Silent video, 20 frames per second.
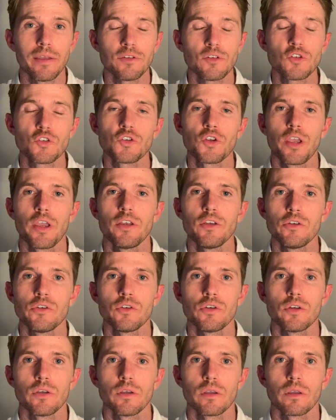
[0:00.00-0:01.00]
is
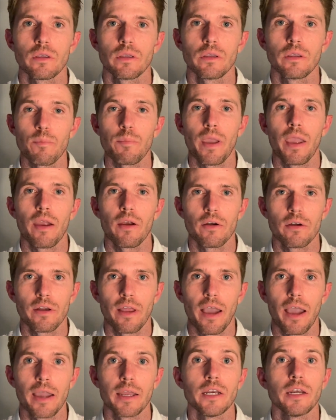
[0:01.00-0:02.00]
changing the
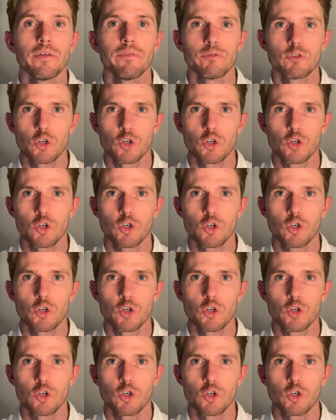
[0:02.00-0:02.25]
paradigm of